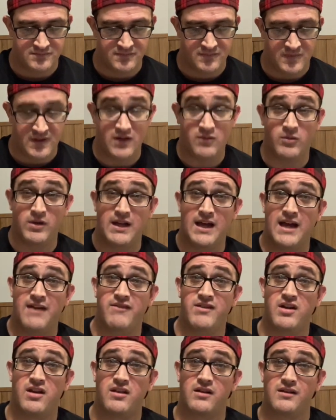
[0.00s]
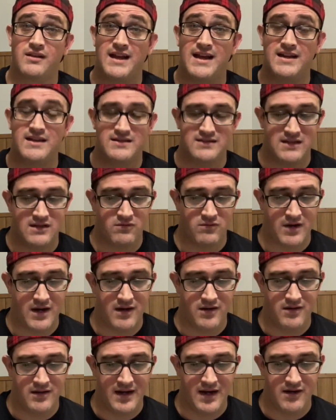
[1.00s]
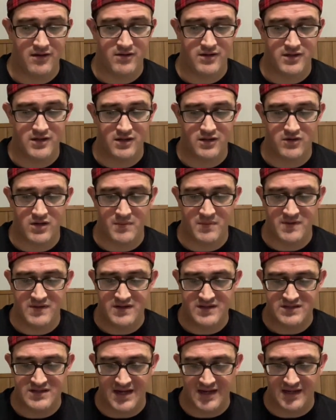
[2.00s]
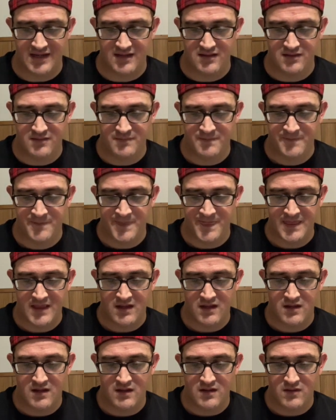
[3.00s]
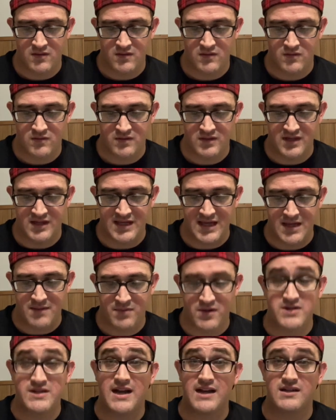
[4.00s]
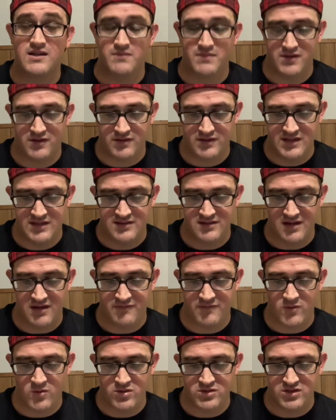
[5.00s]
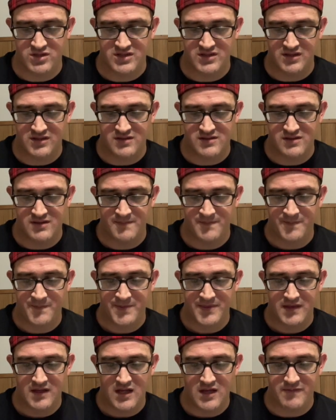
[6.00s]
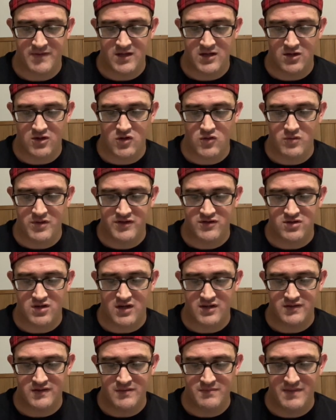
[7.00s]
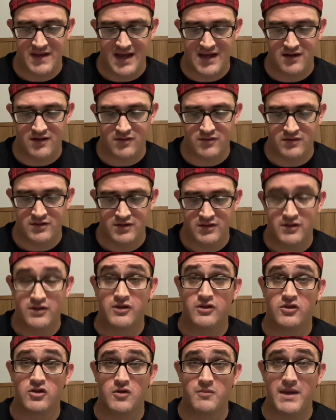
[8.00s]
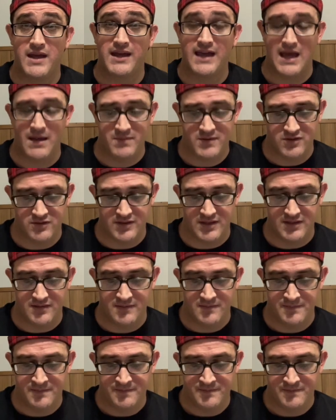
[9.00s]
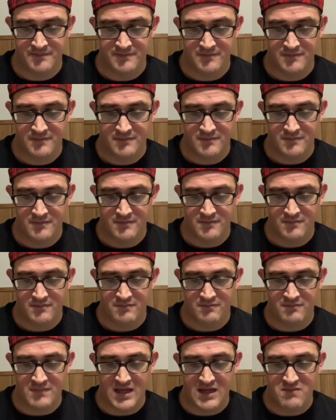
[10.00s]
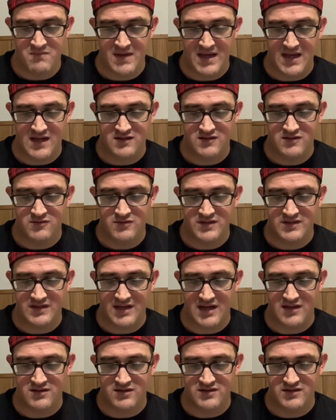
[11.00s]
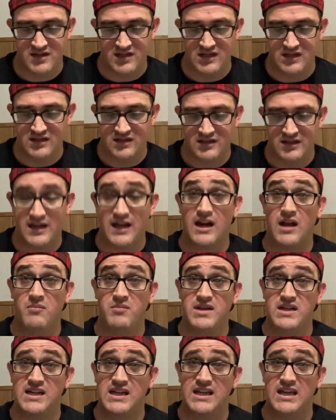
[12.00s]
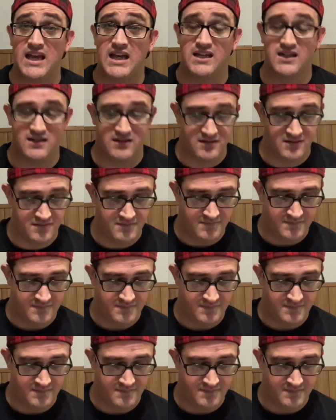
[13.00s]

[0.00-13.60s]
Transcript: And we have another Legacy Rare, Herod Agrippa II. Negate protect abilities on fortresses. If a hero withdraws from battle, you may capture it. May ban to a Sadducee. Cannot be negated.